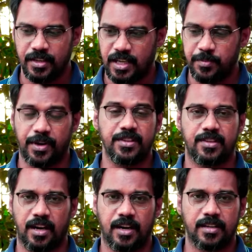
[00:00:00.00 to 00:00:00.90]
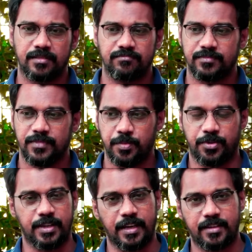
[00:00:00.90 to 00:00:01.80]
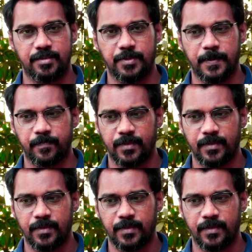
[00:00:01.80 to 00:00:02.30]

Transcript: I praise God, he protected me.